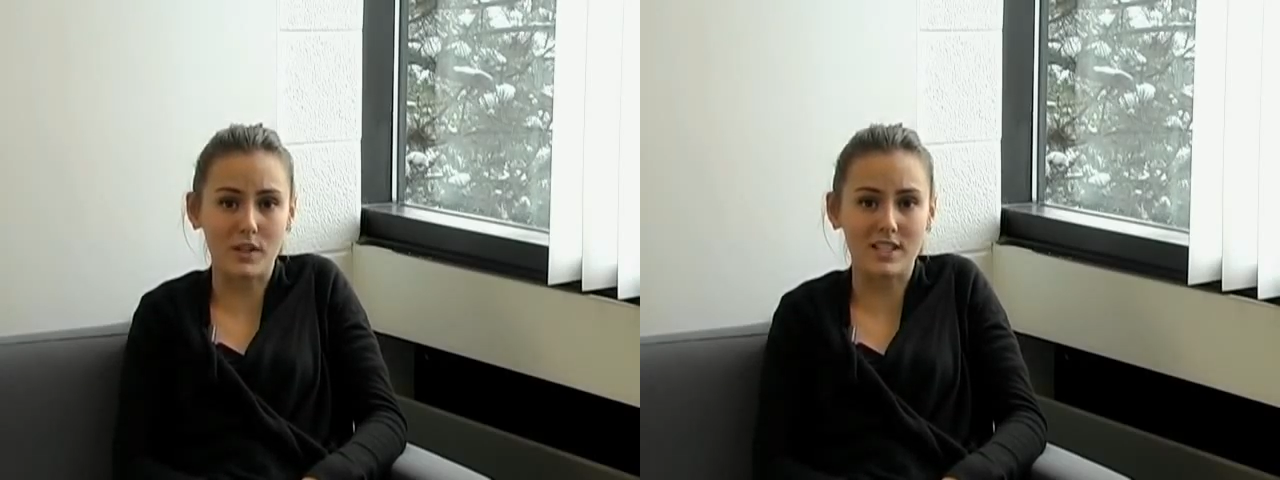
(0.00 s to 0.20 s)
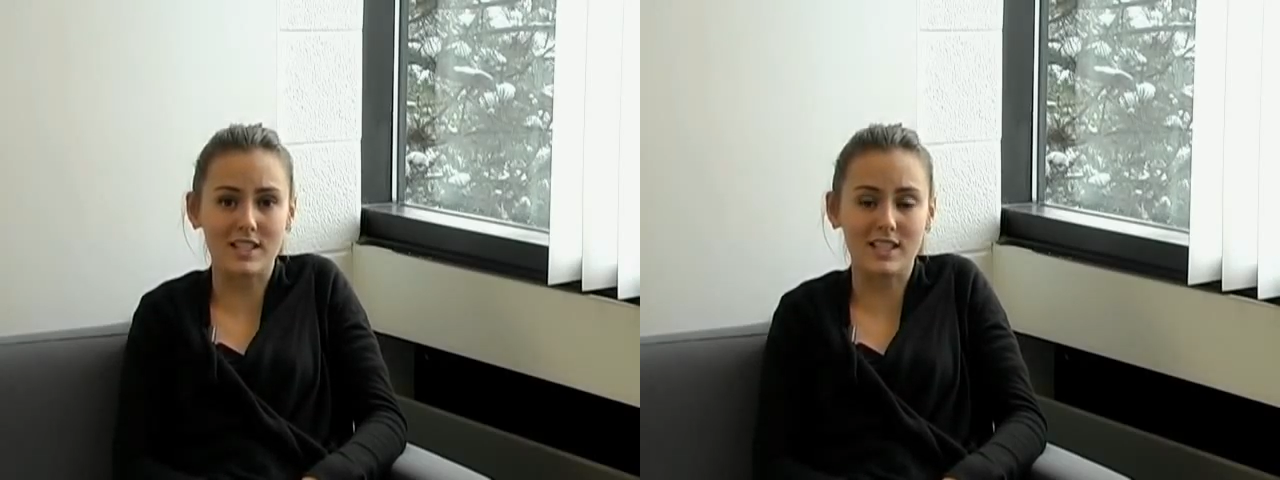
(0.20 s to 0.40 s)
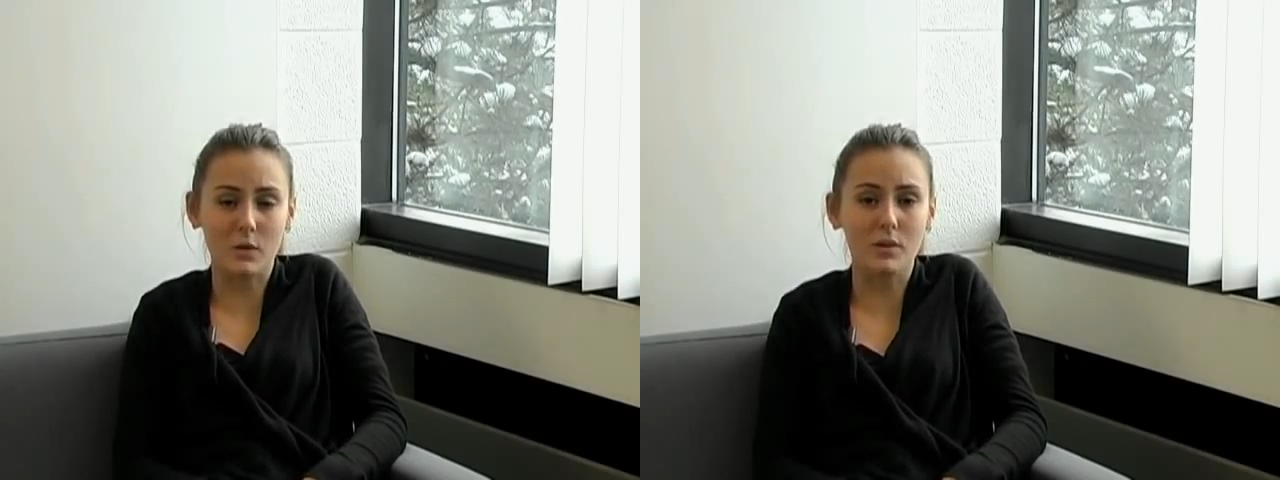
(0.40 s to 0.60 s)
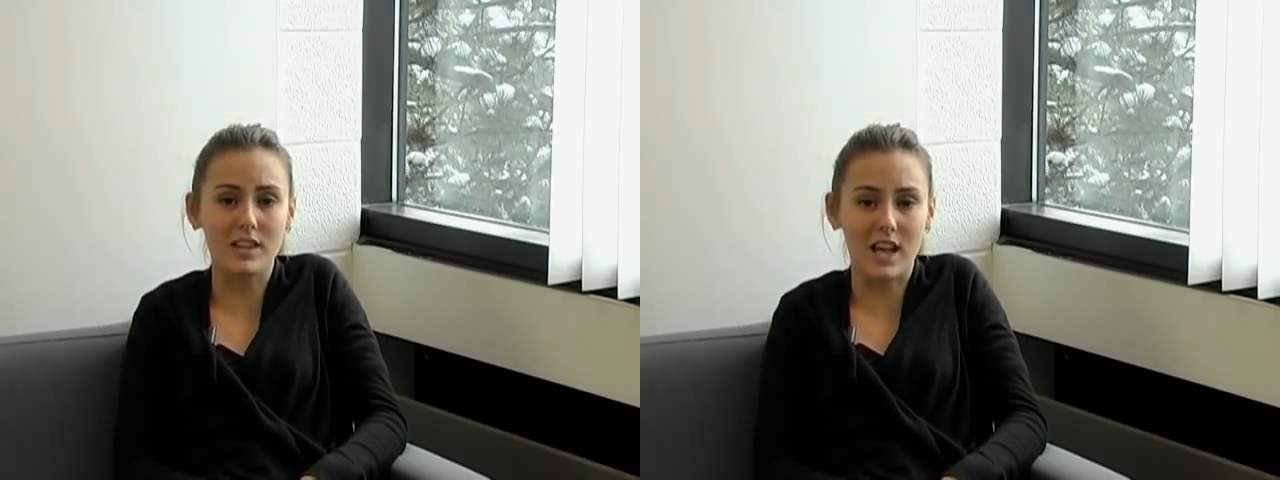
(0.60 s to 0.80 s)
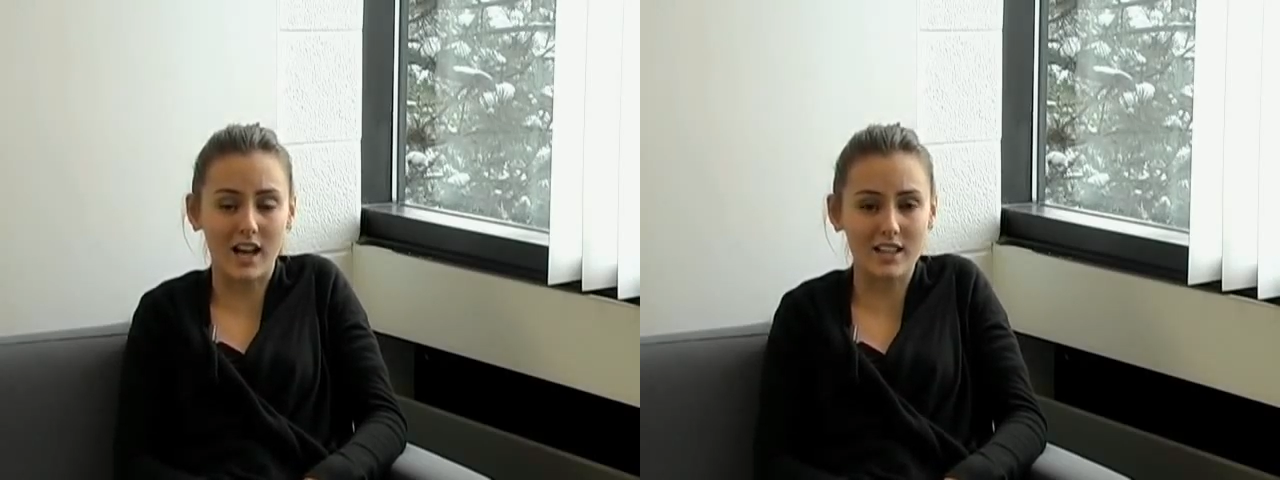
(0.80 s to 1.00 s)
was to stick with
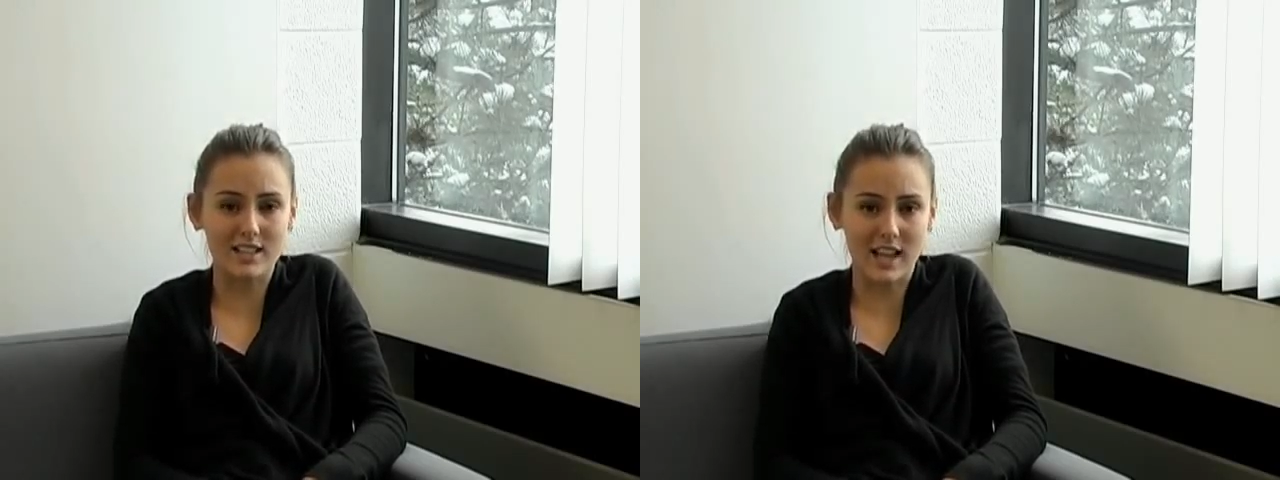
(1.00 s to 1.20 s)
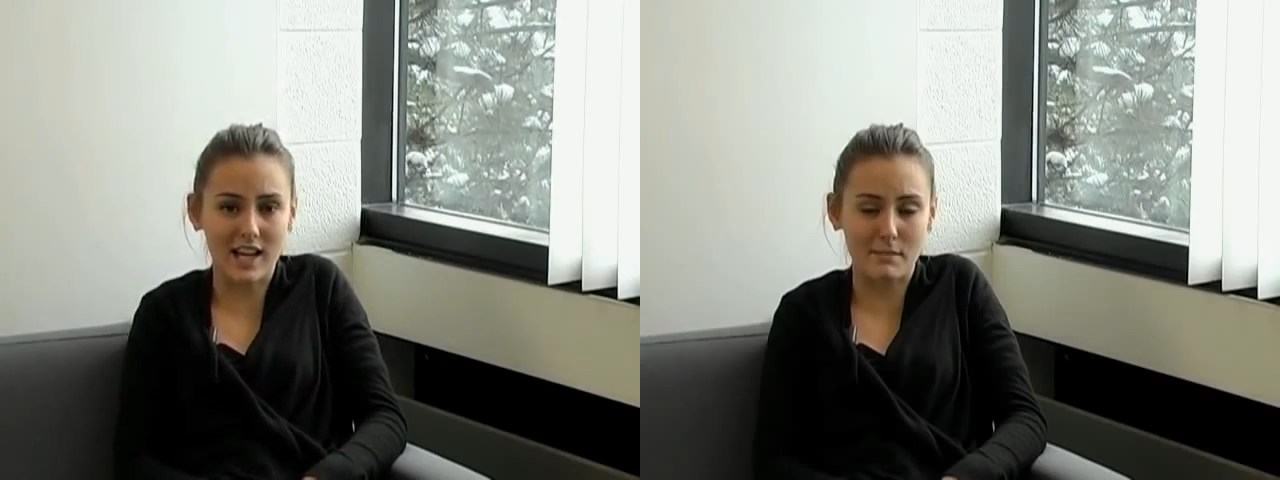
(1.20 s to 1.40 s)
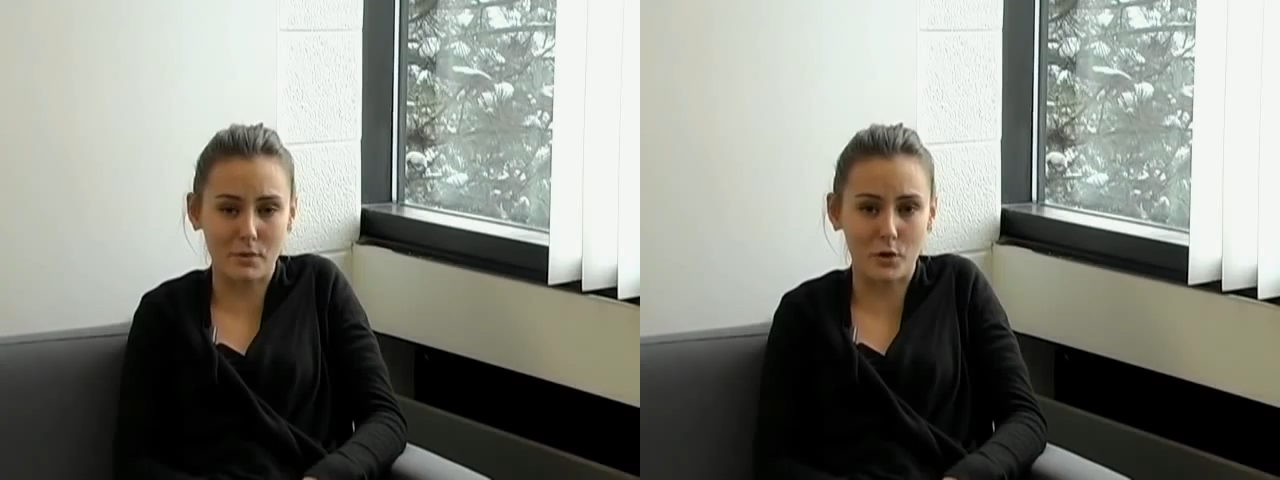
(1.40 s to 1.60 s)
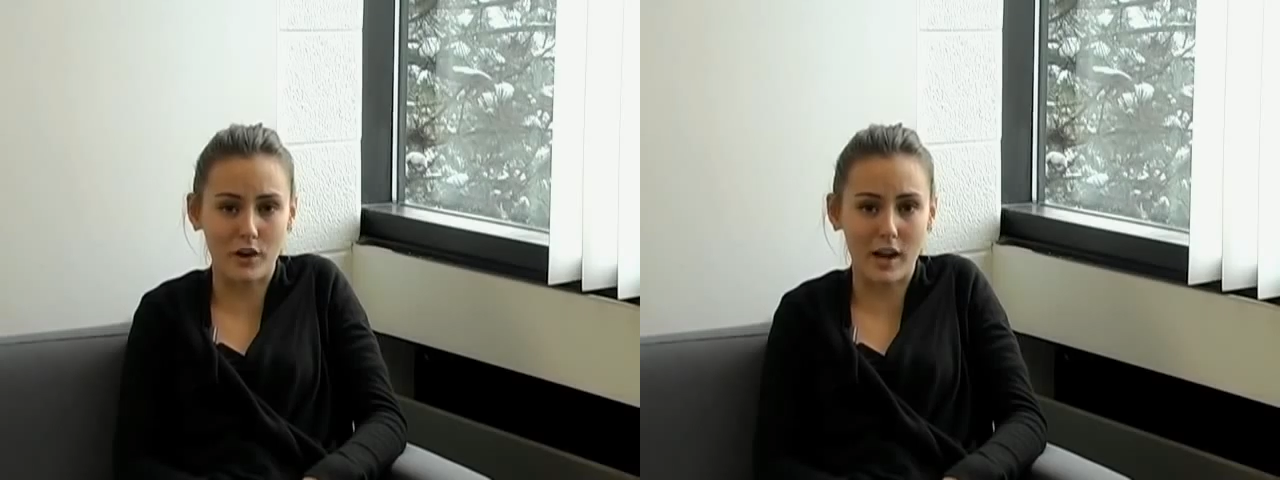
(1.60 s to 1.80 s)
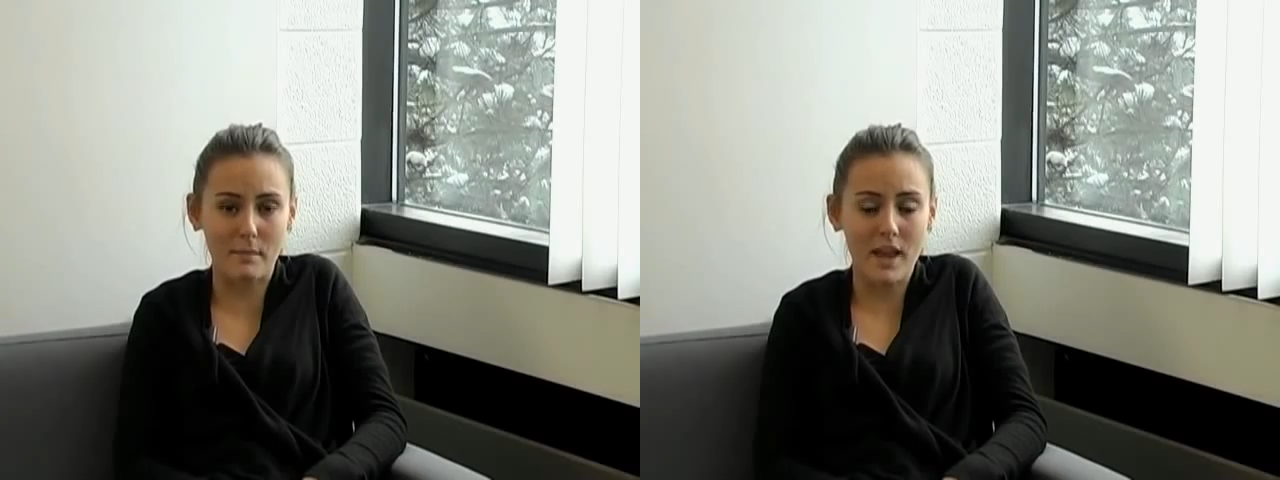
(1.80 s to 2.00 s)
the undecided
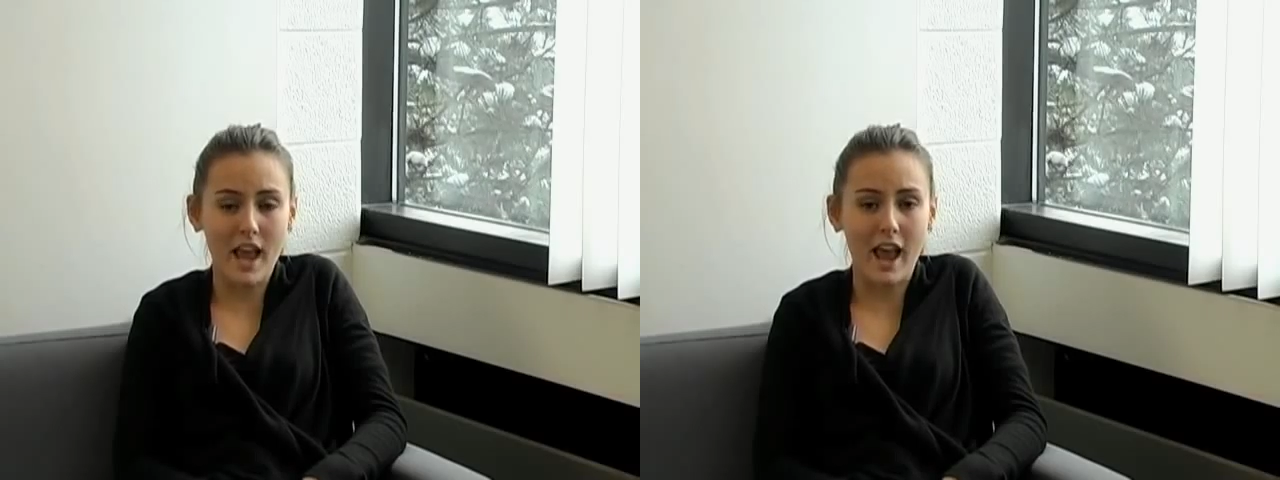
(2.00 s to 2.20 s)
program,